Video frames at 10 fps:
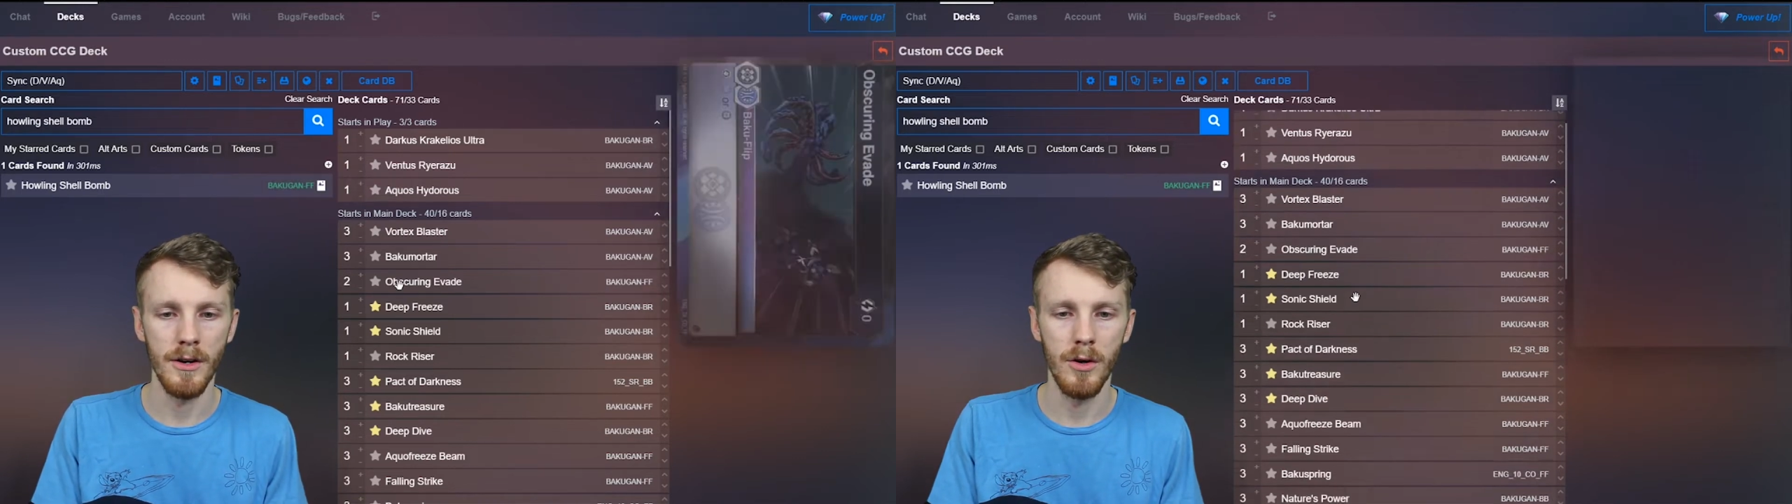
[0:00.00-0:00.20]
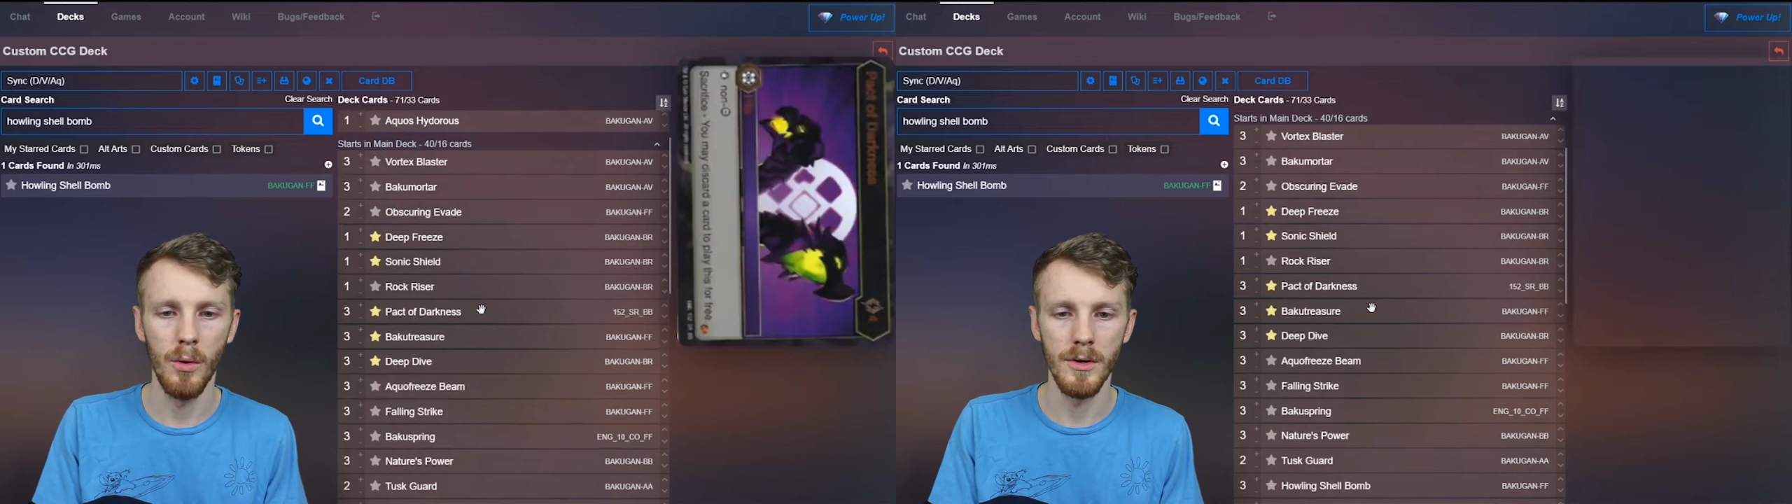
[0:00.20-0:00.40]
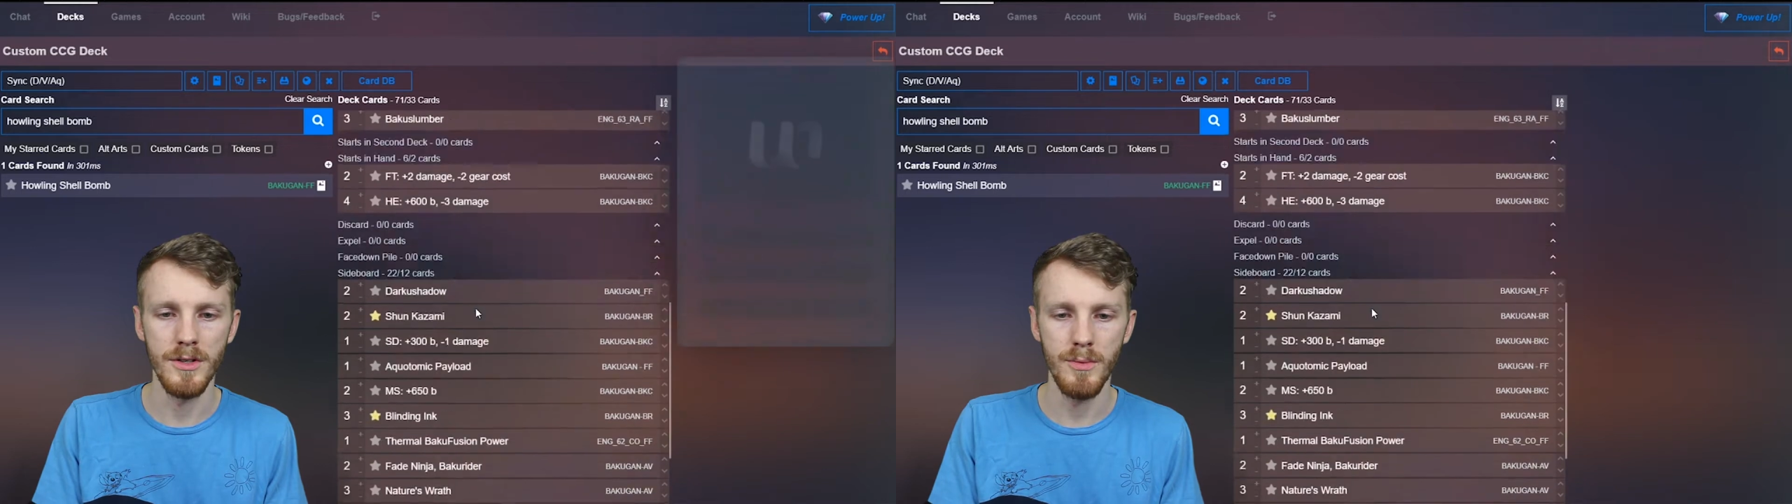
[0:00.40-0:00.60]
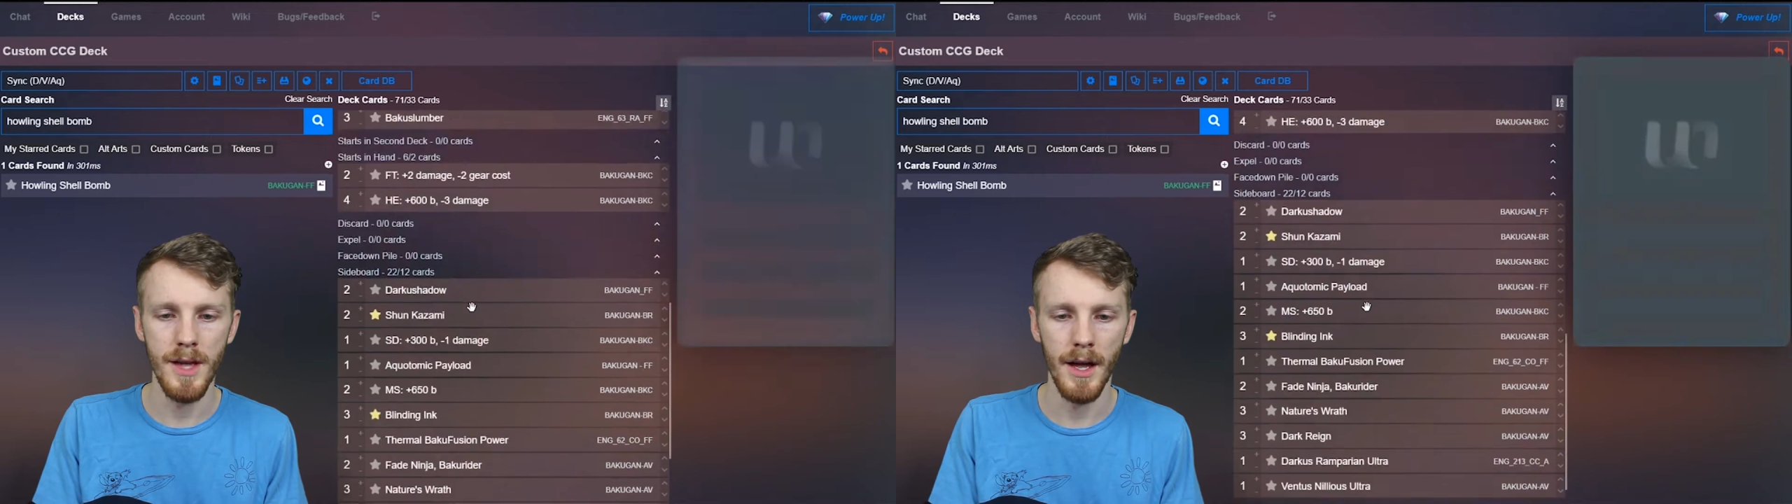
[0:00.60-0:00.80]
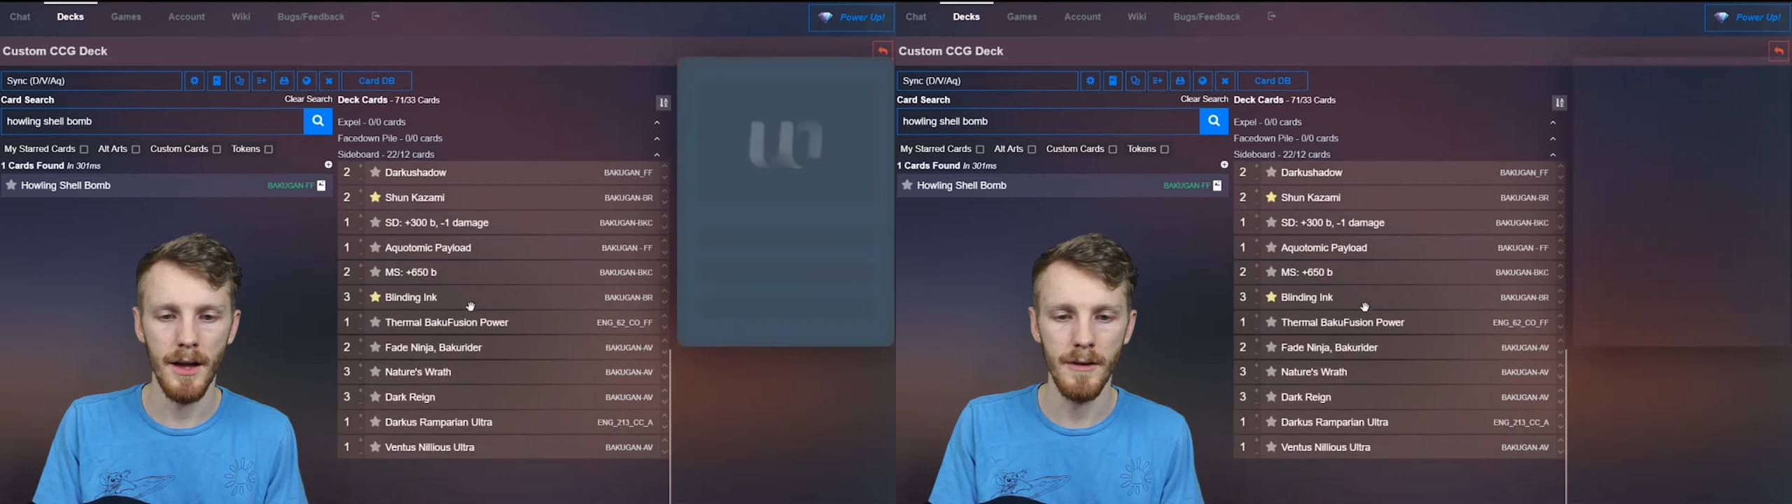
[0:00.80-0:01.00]
cores we
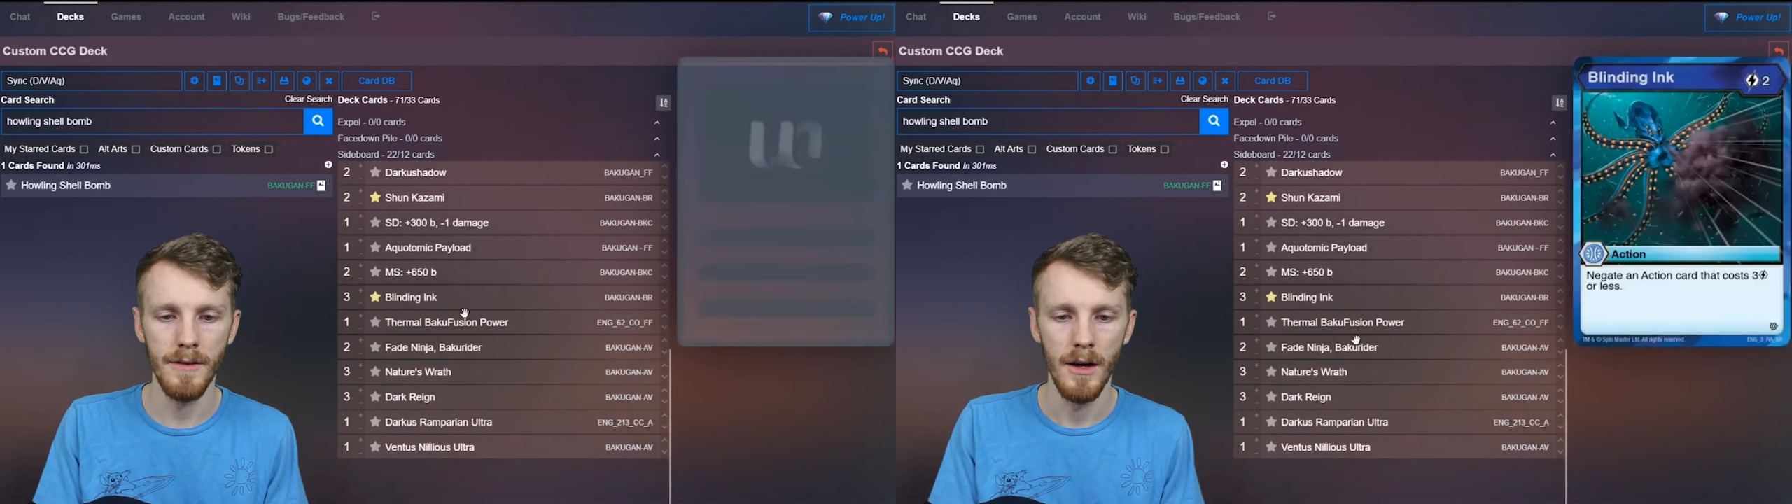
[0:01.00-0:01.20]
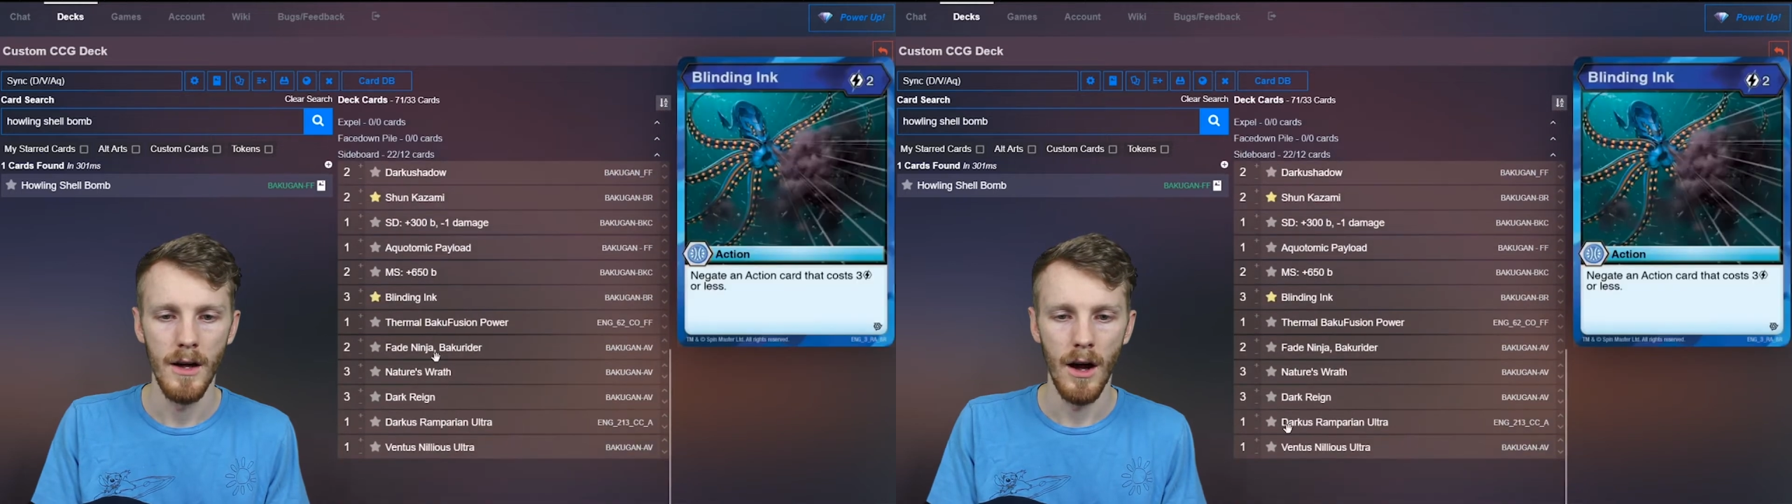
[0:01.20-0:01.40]
have